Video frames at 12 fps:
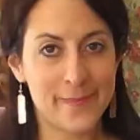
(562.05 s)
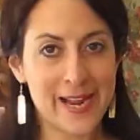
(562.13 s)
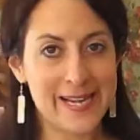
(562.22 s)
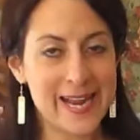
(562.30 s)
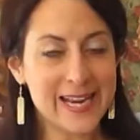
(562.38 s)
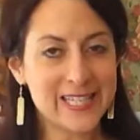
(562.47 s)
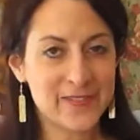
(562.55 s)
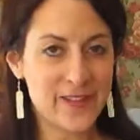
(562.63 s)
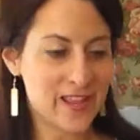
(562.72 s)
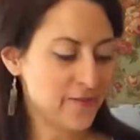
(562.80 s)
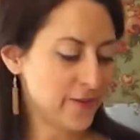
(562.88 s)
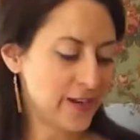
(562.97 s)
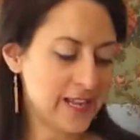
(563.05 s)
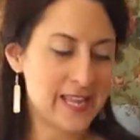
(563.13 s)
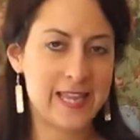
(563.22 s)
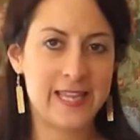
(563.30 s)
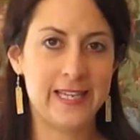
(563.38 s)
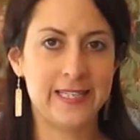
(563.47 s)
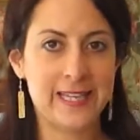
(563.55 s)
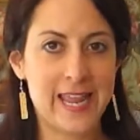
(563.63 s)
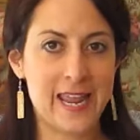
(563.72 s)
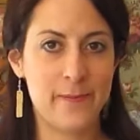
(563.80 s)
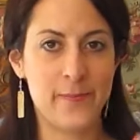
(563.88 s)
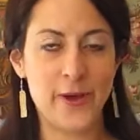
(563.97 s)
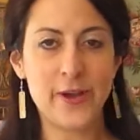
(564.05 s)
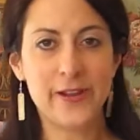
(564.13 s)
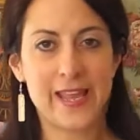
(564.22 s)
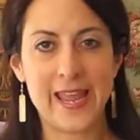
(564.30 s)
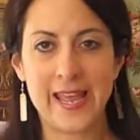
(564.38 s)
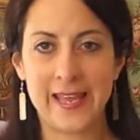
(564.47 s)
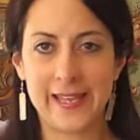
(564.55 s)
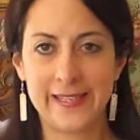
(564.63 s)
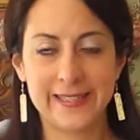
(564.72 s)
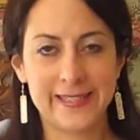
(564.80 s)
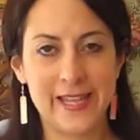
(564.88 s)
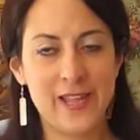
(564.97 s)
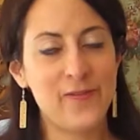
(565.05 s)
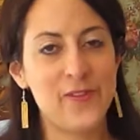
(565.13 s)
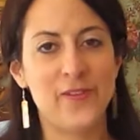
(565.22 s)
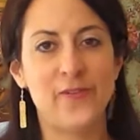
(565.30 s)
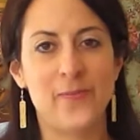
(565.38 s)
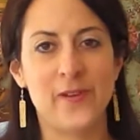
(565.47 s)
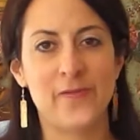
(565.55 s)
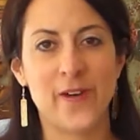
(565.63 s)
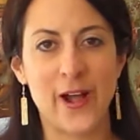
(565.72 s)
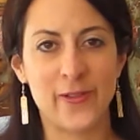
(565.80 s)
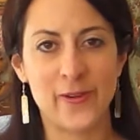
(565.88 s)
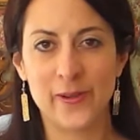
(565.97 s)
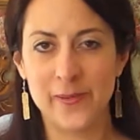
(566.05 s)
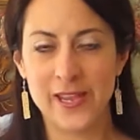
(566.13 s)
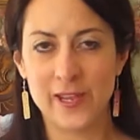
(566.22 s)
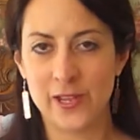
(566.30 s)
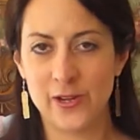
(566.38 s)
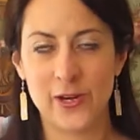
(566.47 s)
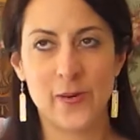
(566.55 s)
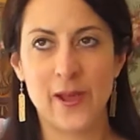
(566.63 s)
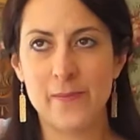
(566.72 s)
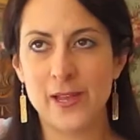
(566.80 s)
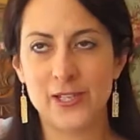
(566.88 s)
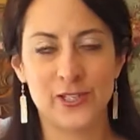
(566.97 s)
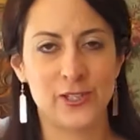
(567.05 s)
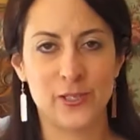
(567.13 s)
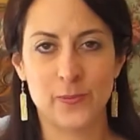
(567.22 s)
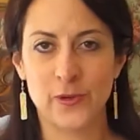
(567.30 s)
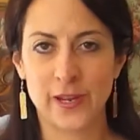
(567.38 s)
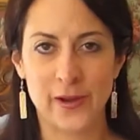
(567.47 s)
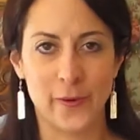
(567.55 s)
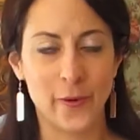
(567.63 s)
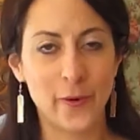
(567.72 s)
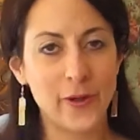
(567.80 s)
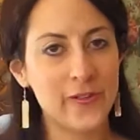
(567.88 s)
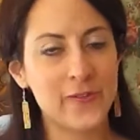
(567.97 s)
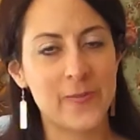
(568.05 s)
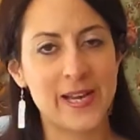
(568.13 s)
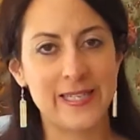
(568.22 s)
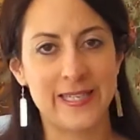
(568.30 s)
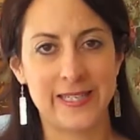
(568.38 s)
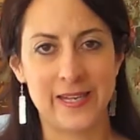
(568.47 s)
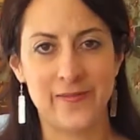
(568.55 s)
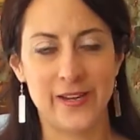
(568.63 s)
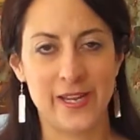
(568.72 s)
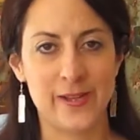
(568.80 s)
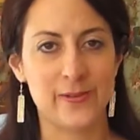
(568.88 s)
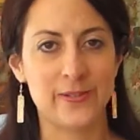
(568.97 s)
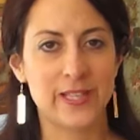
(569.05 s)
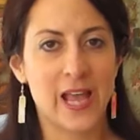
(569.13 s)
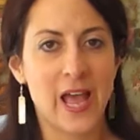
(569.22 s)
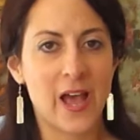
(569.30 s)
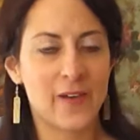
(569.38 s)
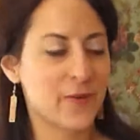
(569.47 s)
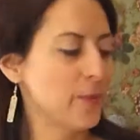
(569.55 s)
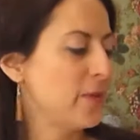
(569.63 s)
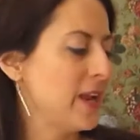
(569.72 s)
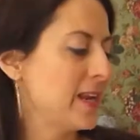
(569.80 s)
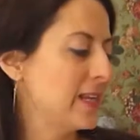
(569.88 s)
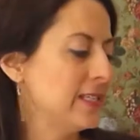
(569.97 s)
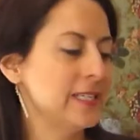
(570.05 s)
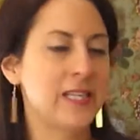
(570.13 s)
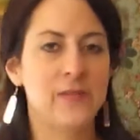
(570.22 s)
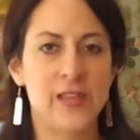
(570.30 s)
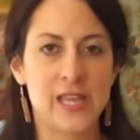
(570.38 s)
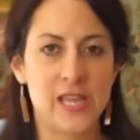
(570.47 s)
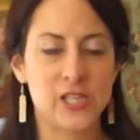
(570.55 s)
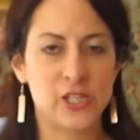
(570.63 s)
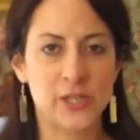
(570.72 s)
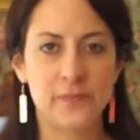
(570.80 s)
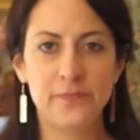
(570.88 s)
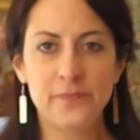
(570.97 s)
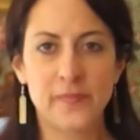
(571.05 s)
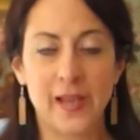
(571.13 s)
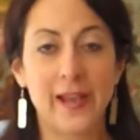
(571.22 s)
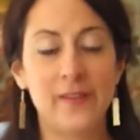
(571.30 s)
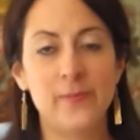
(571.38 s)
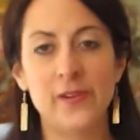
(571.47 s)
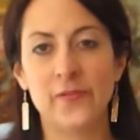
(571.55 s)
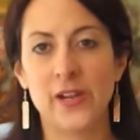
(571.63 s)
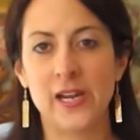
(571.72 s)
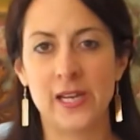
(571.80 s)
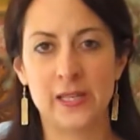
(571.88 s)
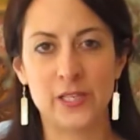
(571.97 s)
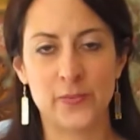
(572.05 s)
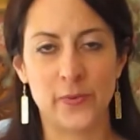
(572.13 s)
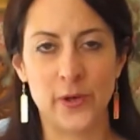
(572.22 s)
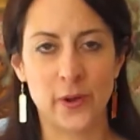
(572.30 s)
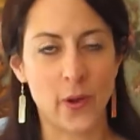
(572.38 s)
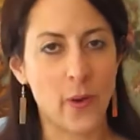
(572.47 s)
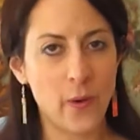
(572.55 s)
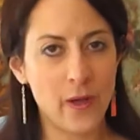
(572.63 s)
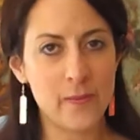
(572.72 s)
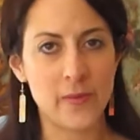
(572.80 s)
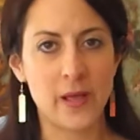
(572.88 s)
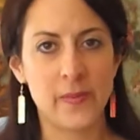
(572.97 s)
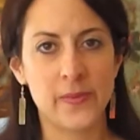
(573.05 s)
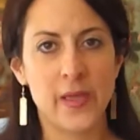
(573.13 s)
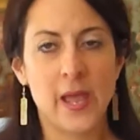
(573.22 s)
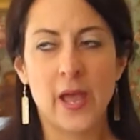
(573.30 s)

My next favorite is a book, and if you've been following me, you know I mentioned this book in all of my Disney videos for planning a Disney vacation. I've been reading this book all month.